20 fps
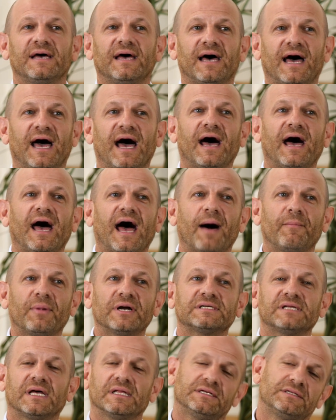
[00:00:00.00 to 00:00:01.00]
How
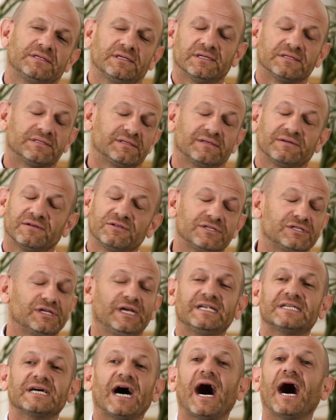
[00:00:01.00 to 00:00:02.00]
much they listen, it's
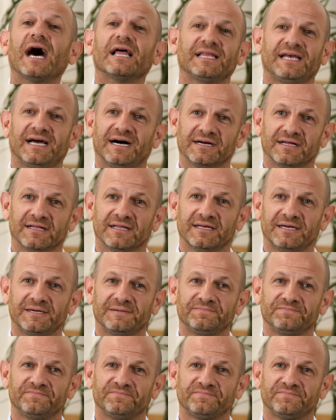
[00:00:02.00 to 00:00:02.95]
entirely unclear.